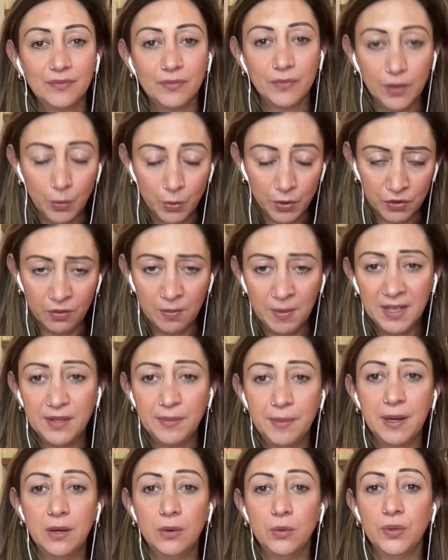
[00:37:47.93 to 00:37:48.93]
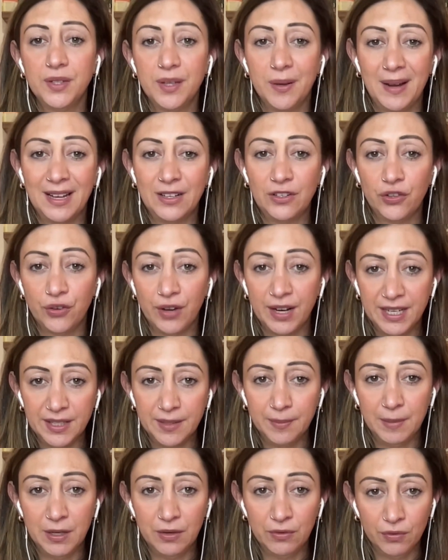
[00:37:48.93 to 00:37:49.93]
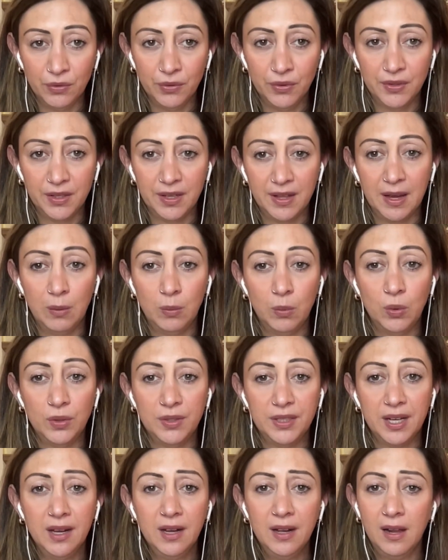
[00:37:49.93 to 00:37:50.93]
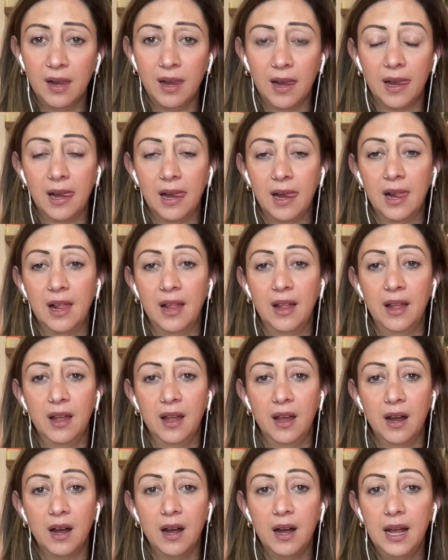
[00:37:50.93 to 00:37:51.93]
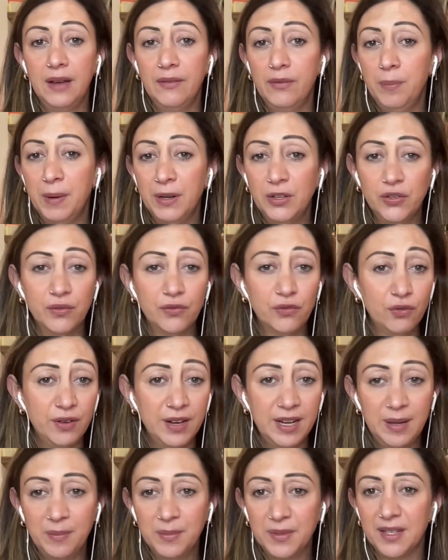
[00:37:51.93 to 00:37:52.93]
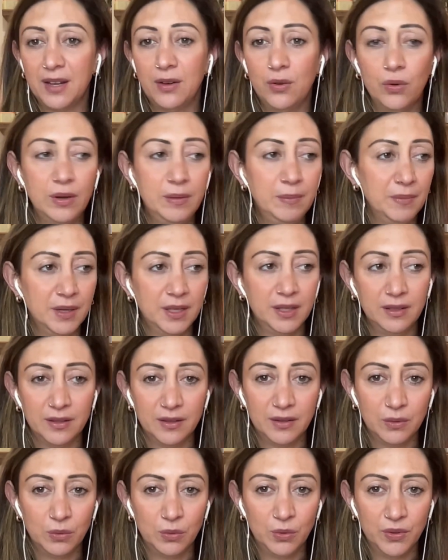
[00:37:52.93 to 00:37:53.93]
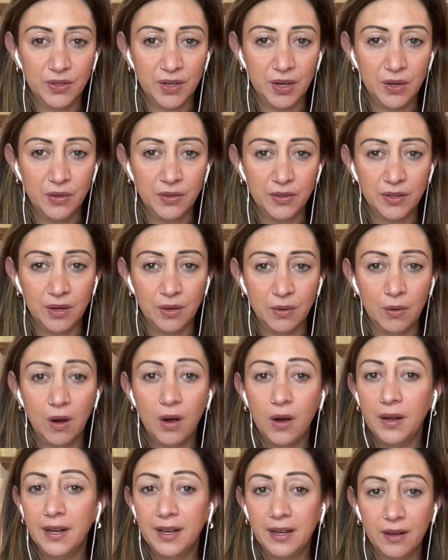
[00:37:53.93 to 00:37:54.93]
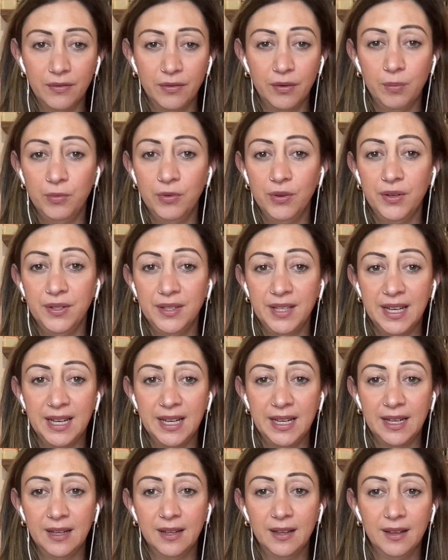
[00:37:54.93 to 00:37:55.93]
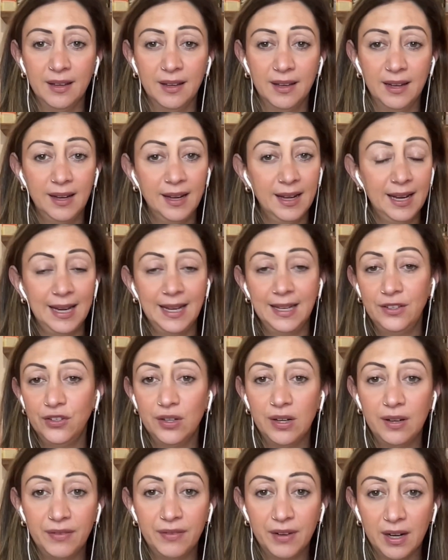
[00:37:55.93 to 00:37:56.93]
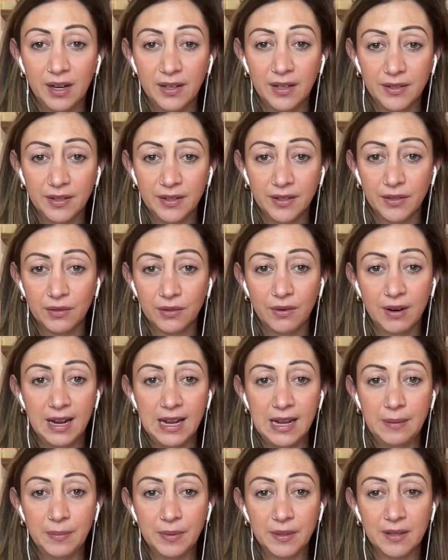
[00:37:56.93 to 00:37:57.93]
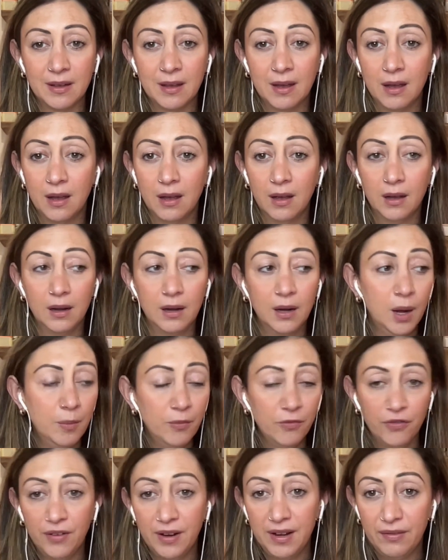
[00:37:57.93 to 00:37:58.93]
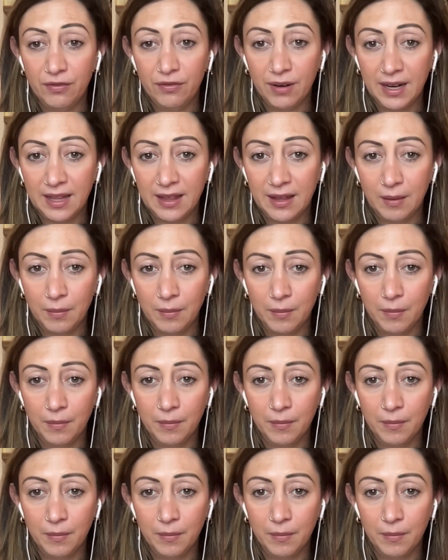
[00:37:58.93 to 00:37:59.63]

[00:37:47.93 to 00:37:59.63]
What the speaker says: which reminds me, I also add trace minerals to their water. I have a bunch of creams and ointments also. So arnica for bruising, calendula for cuts and scrapes, comfrey for anything